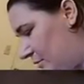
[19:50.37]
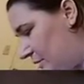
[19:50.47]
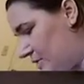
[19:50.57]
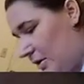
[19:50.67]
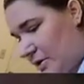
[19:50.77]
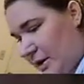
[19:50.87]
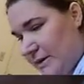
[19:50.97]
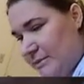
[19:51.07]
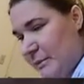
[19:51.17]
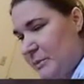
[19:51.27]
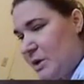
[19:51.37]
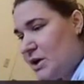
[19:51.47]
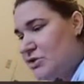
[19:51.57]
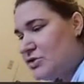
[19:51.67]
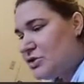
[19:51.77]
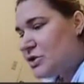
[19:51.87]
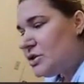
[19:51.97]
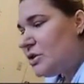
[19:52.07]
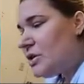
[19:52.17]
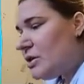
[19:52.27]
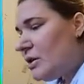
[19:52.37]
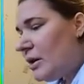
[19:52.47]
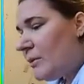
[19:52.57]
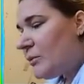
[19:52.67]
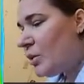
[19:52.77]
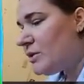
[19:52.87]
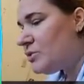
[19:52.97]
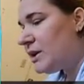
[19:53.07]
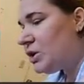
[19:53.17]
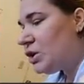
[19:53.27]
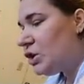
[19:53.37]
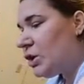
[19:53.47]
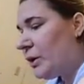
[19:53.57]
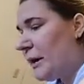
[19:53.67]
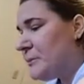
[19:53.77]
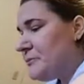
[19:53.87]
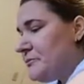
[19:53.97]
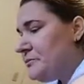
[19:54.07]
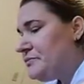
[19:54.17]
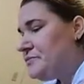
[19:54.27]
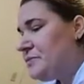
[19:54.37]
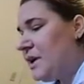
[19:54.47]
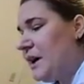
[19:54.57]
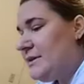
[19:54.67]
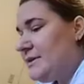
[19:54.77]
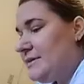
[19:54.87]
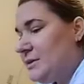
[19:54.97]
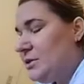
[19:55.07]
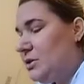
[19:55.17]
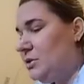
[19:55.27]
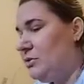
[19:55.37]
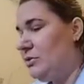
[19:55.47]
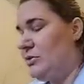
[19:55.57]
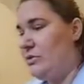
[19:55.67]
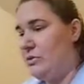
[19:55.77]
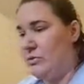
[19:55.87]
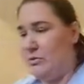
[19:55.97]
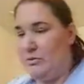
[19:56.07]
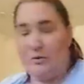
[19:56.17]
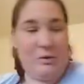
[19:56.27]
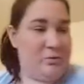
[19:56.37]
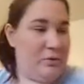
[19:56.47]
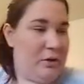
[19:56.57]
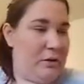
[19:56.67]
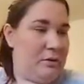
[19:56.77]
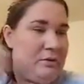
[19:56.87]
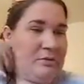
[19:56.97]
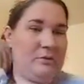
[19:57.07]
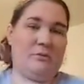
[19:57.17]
my daughter has my brush. I'm going to kill her. Okay, I still use, when I'm doing